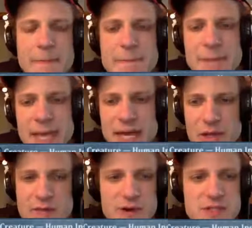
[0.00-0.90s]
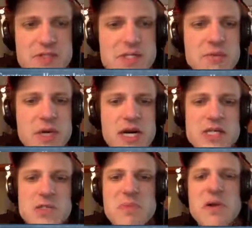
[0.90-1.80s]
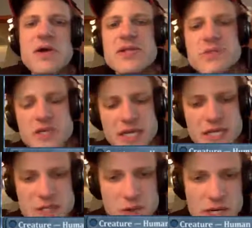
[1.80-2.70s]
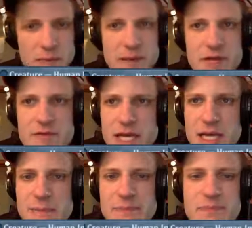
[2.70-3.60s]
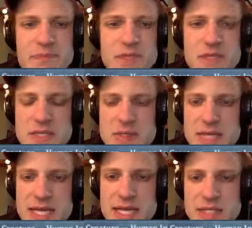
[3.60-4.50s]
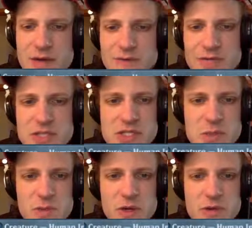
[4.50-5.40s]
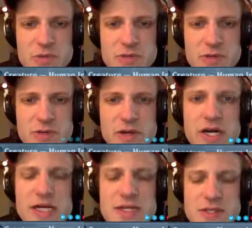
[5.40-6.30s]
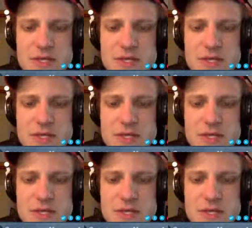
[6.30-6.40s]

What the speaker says: And I look forward to seeing more cards spoiled, as we're getting quite a bit of them these days. Officially spoiled with beautiful art. So